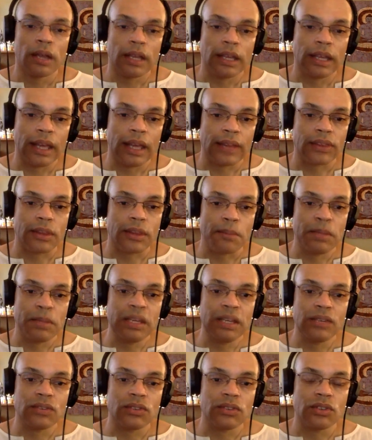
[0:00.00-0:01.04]
get the
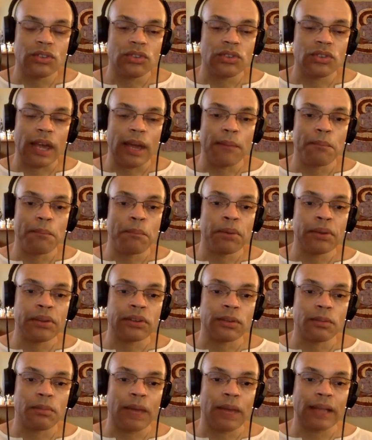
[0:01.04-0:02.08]
pieces and put
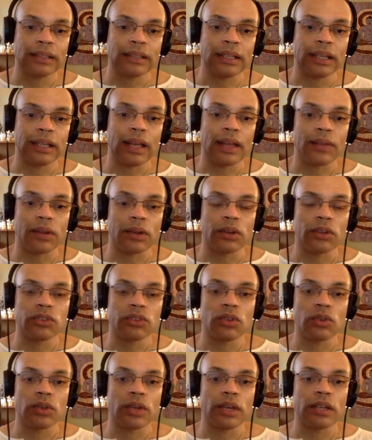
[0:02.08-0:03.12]
them back together
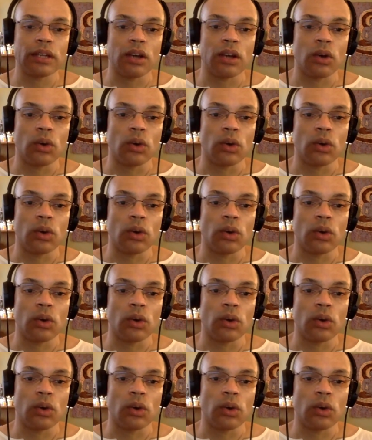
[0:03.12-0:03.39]
so that